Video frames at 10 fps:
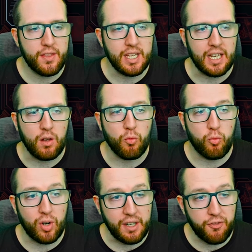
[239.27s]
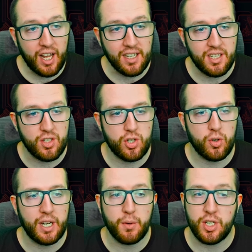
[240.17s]
the reflexes
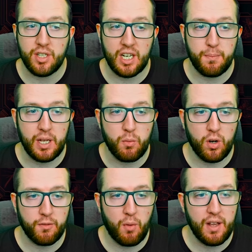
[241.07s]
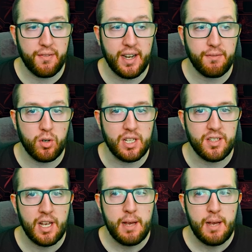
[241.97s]
tree, which is going to be one of my favorites,